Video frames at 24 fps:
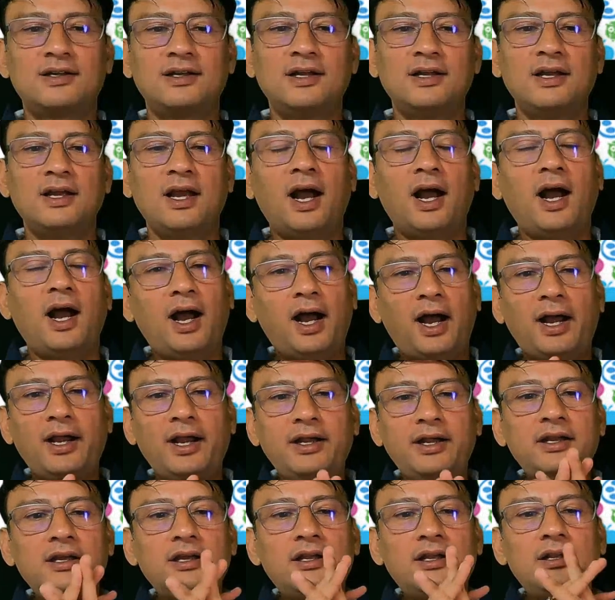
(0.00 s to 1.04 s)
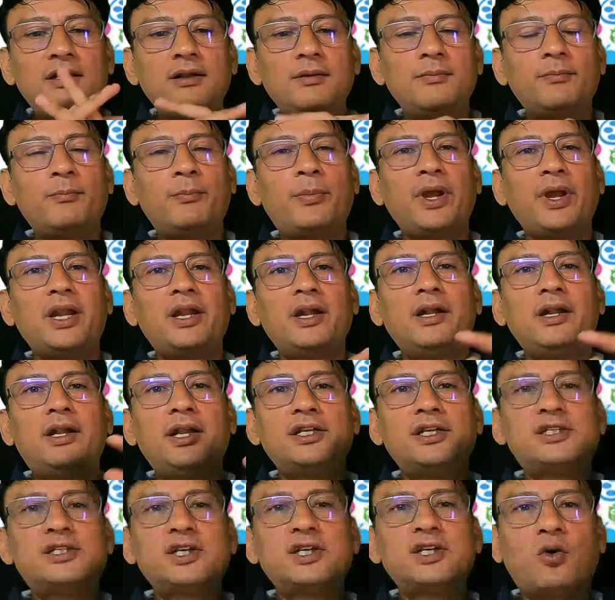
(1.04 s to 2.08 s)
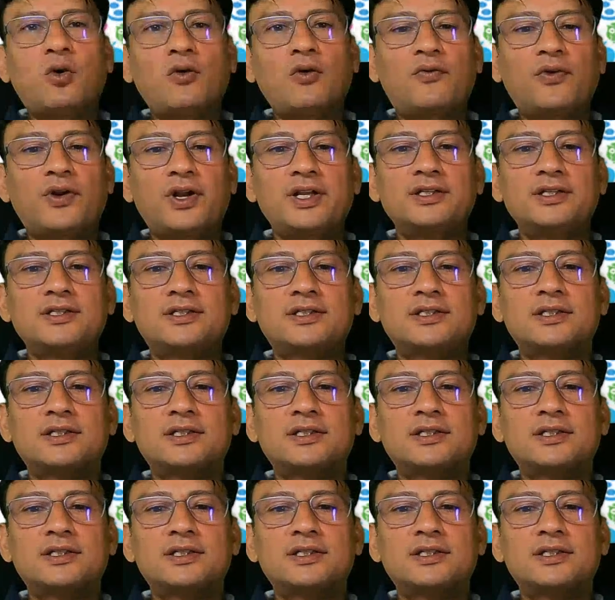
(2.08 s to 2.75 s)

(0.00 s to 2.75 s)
An ideal parent teacher conference